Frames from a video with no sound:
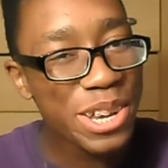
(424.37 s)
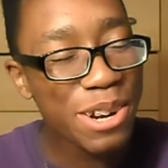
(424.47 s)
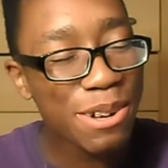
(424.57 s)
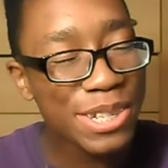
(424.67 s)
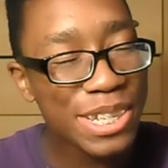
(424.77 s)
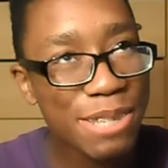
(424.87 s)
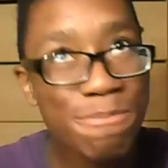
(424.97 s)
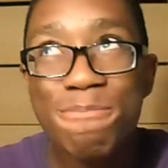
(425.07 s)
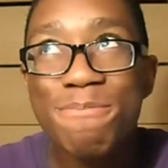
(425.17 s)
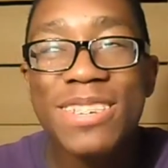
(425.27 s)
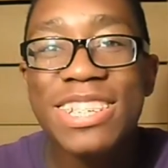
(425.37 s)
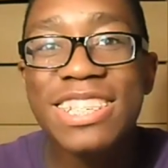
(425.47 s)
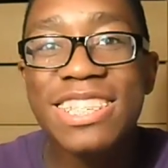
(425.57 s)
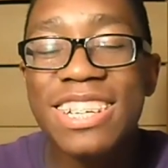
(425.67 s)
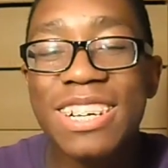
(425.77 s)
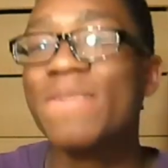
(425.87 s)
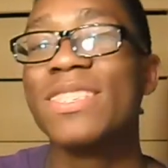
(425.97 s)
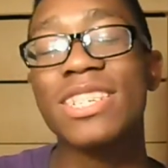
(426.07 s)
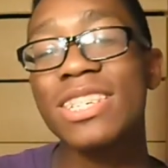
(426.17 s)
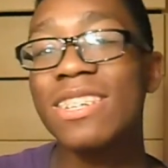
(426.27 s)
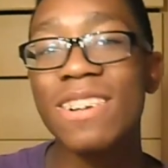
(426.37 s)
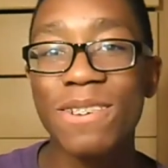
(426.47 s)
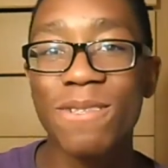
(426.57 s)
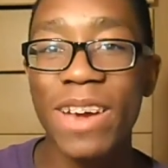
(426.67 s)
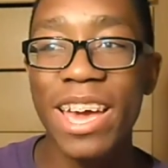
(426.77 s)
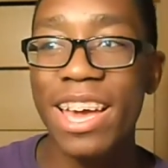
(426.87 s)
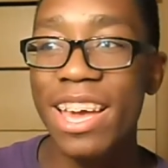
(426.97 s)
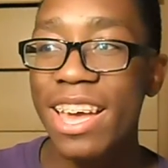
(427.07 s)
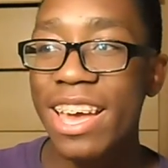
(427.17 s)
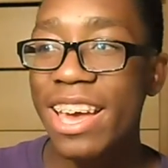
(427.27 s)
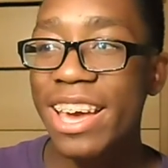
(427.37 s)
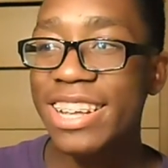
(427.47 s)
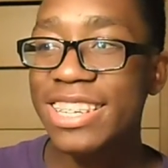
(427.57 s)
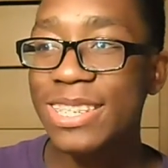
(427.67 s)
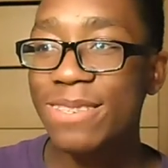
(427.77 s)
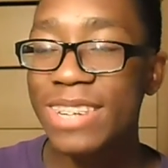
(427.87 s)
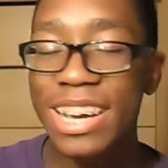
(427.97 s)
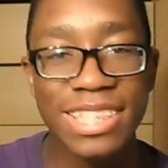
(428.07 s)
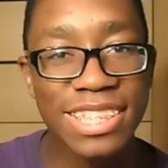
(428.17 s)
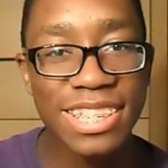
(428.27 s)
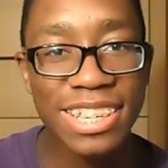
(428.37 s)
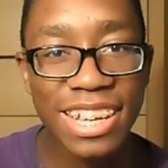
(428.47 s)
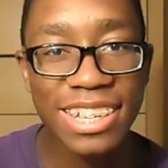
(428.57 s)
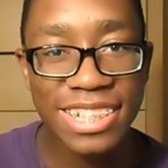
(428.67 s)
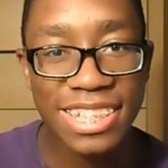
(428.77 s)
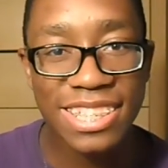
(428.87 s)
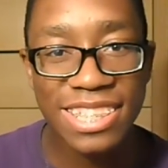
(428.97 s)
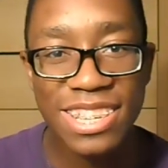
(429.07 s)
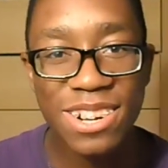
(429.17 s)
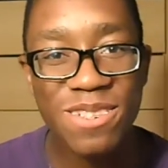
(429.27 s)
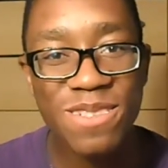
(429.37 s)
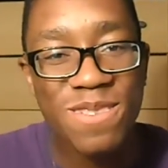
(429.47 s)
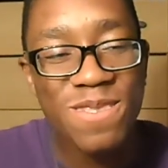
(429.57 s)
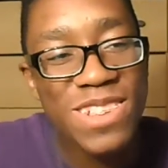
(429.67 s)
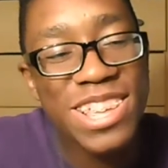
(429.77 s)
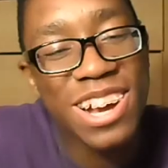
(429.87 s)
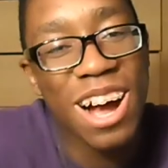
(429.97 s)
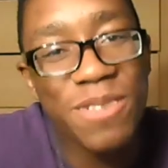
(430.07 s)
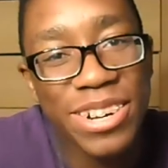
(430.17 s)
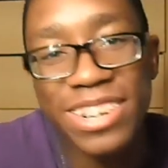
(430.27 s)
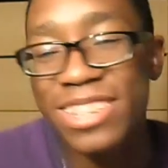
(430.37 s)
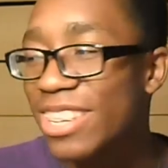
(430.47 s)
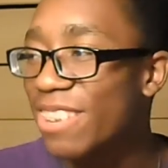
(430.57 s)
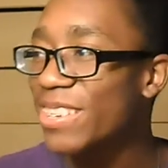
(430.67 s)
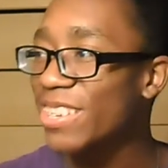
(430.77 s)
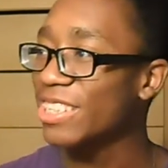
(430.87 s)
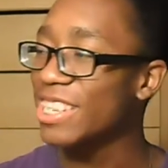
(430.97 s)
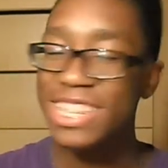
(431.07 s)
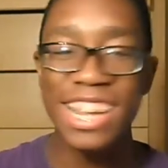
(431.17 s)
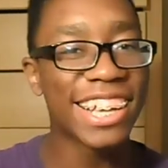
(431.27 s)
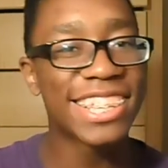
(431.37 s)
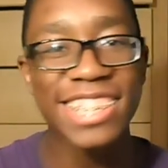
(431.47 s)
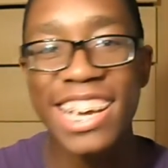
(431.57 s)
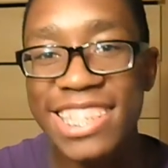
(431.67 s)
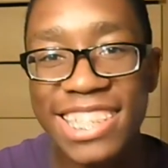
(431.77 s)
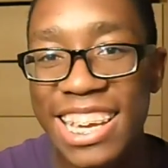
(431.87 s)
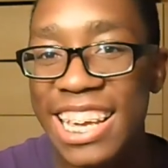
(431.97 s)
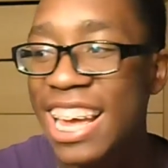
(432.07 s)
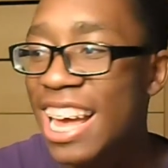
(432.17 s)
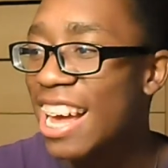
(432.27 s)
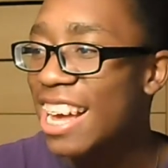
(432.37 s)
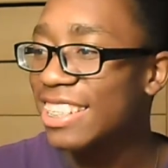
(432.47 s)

You know, it's just, she's come such a long way, and it's so nice to see that she's, you know, really confident in herself. You know, she can act sexy.